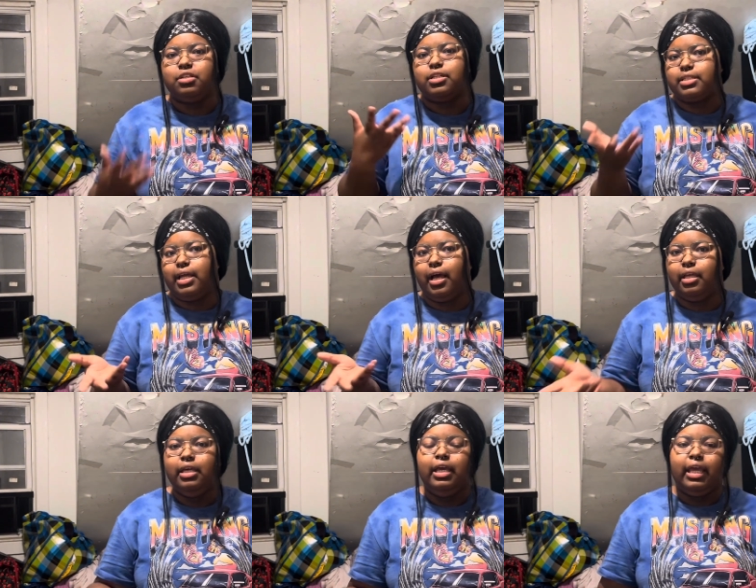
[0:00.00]
There's not,
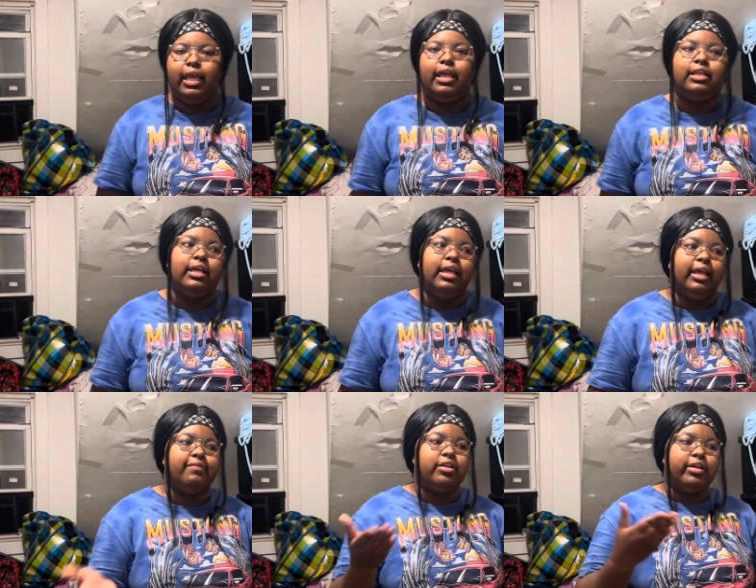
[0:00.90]
and
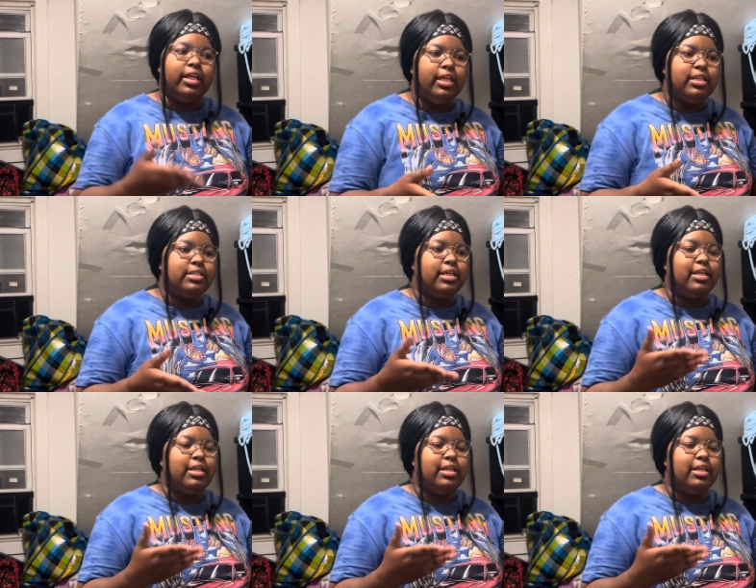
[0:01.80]
if there is,